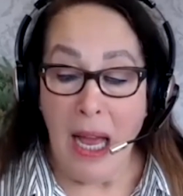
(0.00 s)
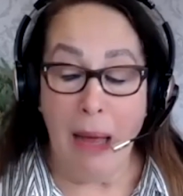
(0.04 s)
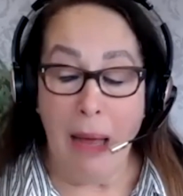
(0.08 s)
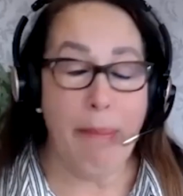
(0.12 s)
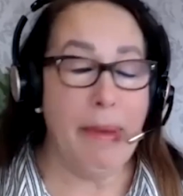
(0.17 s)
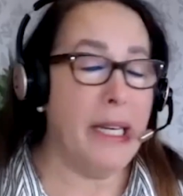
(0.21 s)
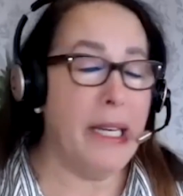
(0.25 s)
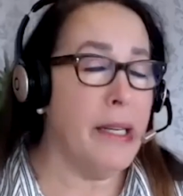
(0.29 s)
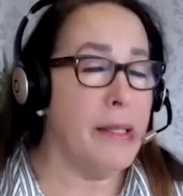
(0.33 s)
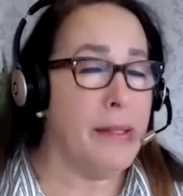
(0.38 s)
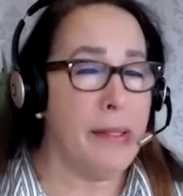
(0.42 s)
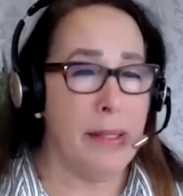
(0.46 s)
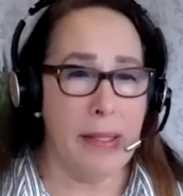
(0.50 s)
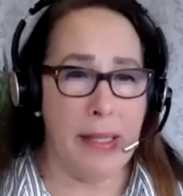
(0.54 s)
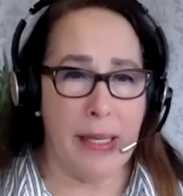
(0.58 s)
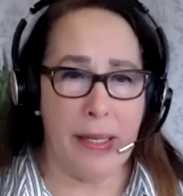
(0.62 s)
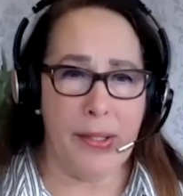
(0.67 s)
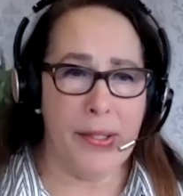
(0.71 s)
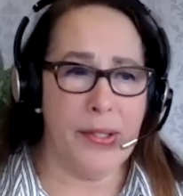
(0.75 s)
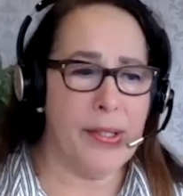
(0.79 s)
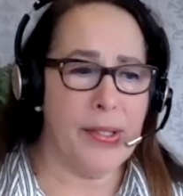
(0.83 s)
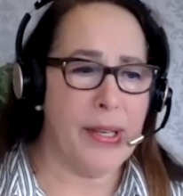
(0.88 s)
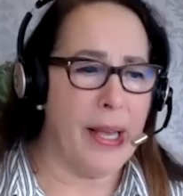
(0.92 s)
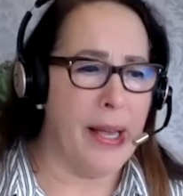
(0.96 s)
And because of
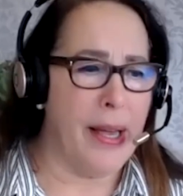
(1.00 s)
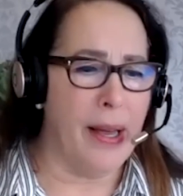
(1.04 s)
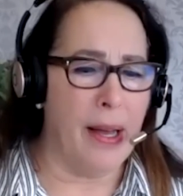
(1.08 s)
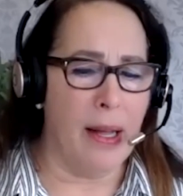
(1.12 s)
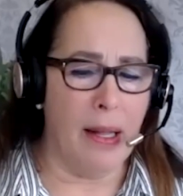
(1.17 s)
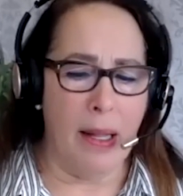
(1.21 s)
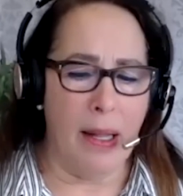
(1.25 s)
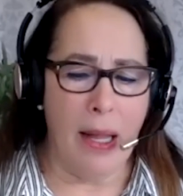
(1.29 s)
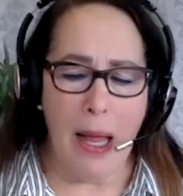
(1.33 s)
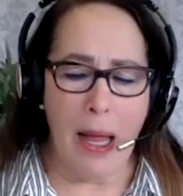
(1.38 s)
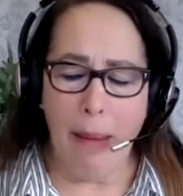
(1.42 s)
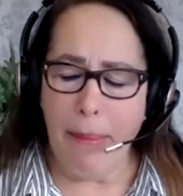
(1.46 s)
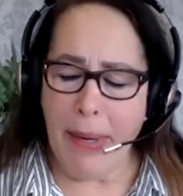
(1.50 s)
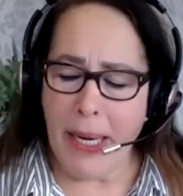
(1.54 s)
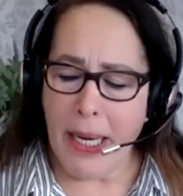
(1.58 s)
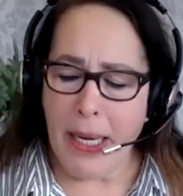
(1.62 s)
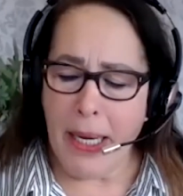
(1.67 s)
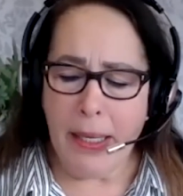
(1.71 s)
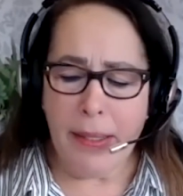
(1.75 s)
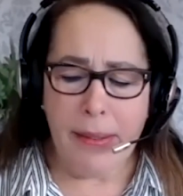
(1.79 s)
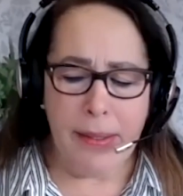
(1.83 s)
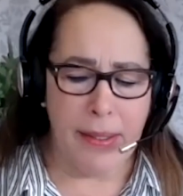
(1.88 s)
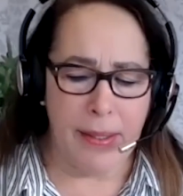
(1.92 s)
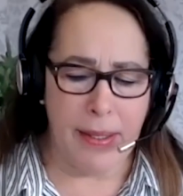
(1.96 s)
their scale and
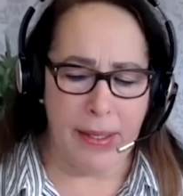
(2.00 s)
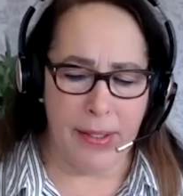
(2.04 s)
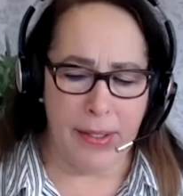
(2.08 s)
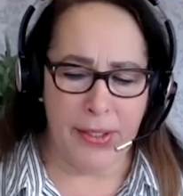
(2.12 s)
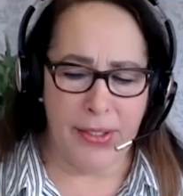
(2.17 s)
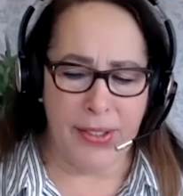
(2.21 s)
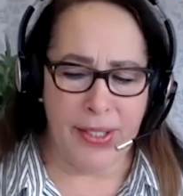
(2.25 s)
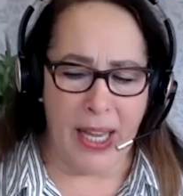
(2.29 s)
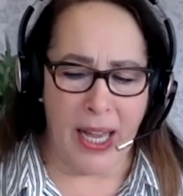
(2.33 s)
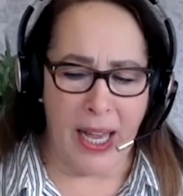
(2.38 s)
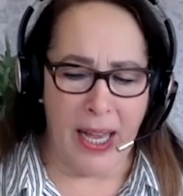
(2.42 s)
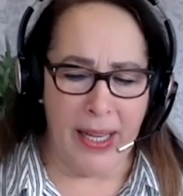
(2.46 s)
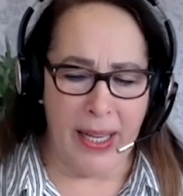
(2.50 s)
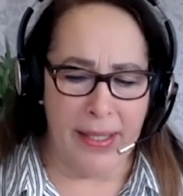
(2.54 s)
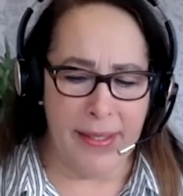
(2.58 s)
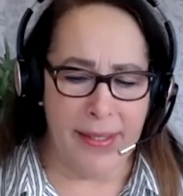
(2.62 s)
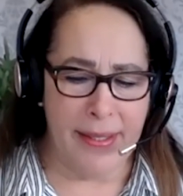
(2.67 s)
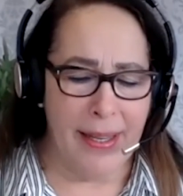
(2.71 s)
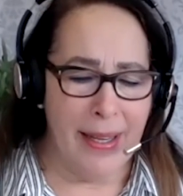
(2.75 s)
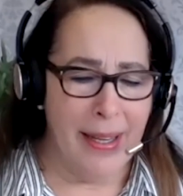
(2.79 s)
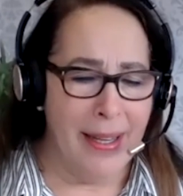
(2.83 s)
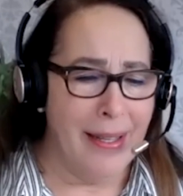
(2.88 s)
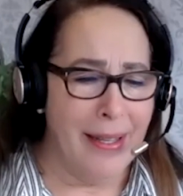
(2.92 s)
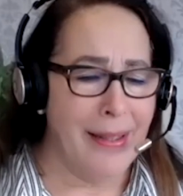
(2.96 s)
because of their
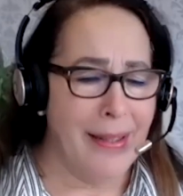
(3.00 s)
size,